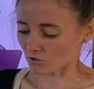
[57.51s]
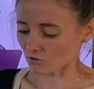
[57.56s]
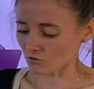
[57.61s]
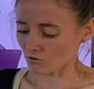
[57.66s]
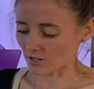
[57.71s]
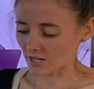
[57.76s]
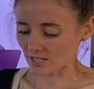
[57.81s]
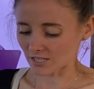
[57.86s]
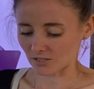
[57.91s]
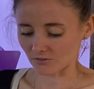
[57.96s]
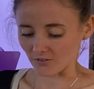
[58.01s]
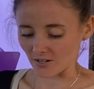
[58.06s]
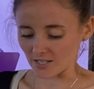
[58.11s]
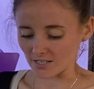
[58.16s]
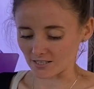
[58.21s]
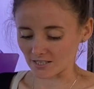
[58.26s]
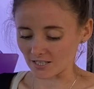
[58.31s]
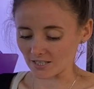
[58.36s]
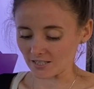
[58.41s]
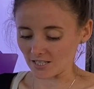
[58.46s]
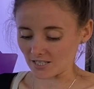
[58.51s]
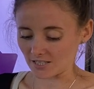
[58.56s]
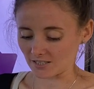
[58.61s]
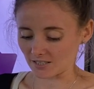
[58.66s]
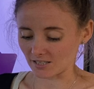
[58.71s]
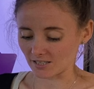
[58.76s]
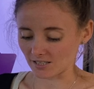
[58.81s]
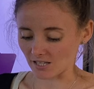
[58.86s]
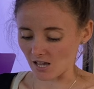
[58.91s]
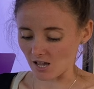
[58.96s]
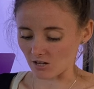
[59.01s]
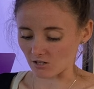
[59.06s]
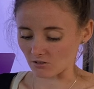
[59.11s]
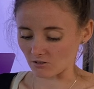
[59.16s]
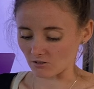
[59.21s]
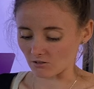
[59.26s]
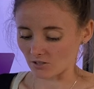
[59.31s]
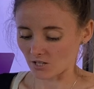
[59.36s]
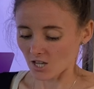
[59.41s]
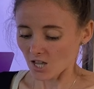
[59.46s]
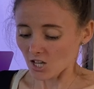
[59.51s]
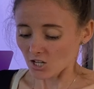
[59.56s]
all his friends to sit in a circle,